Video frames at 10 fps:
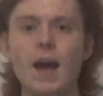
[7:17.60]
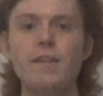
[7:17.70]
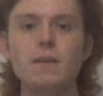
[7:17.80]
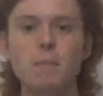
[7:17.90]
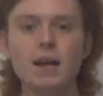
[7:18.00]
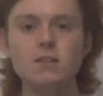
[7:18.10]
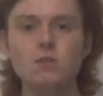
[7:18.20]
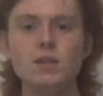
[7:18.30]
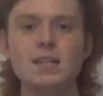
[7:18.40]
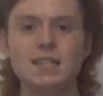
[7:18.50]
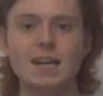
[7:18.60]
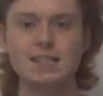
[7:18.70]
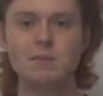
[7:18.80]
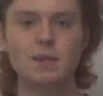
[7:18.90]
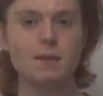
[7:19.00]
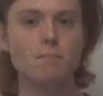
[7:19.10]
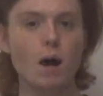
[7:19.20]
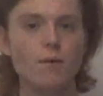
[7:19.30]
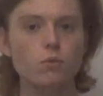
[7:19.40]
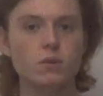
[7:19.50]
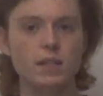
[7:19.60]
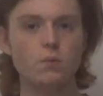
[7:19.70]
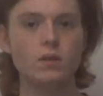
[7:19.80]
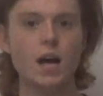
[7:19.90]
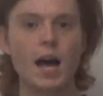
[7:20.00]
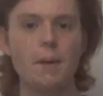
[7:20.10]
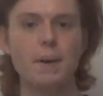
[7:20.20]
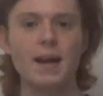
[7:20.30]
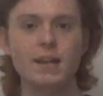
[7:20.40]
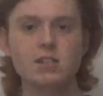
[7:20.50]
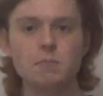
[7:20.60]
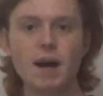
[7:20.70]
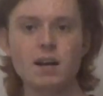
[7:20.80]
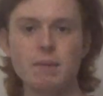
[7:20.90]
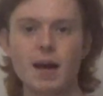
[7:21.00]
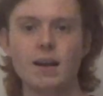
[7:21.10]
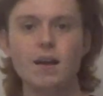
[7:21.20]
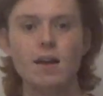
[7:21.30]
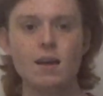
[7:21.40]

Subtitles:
And they might do the exact same thing Marvel did with Iron Man and Spider-Man.